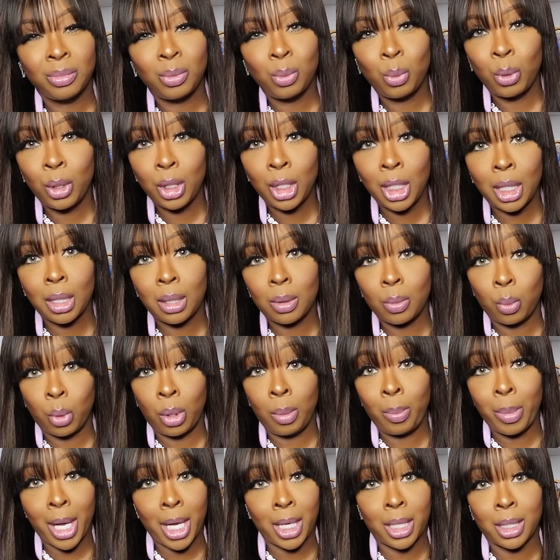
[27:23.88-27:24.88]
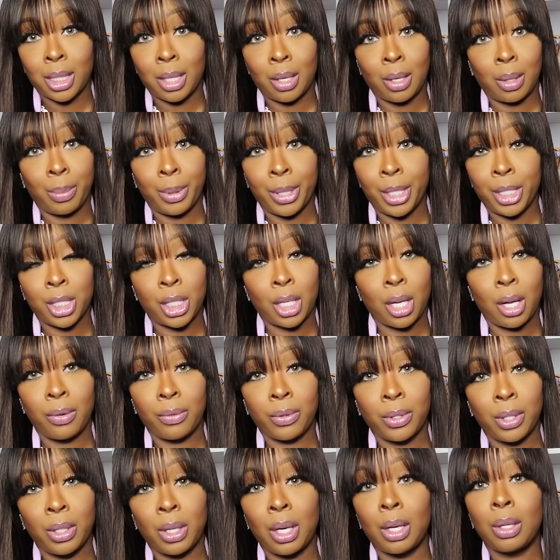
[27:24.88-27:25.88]
We we baddies on a budget
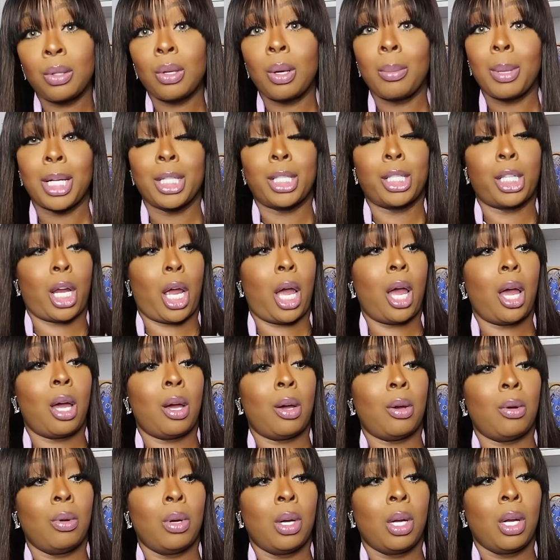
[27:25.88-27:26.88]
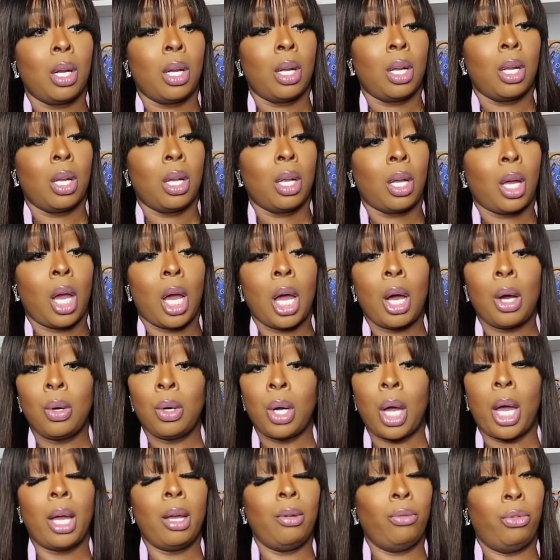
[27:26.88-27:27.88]
over here. I don't know about y'all. I,
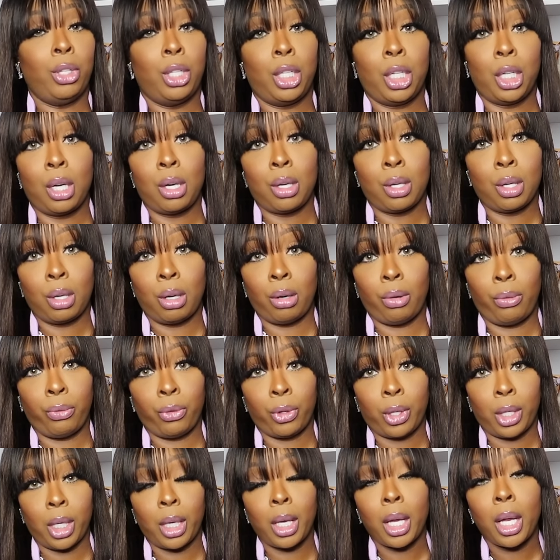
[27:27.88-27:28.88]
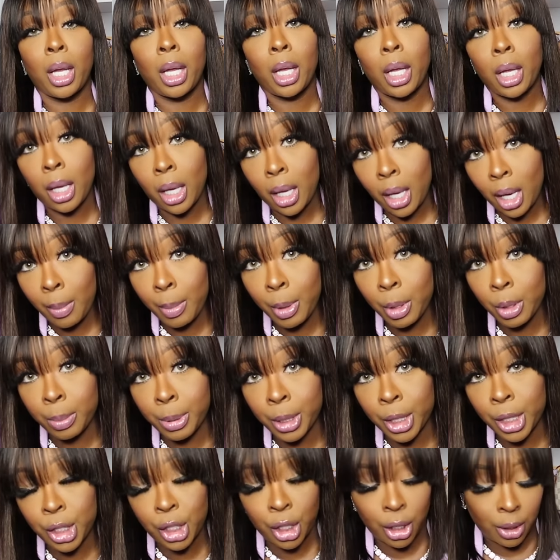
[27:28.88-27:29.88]
don't, I ain't finna get on her in front. I'm on a
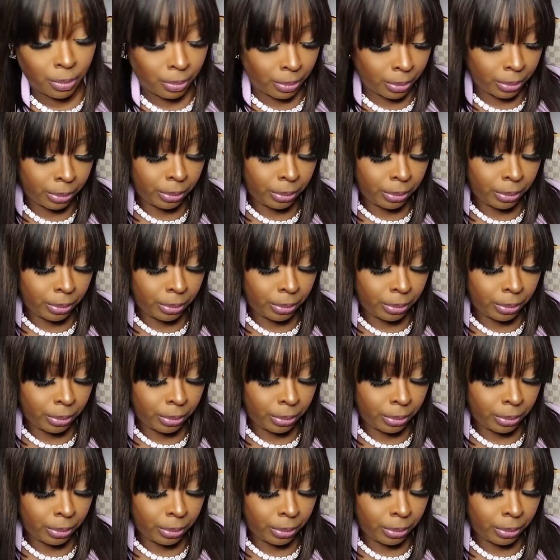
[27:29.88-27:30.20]
budget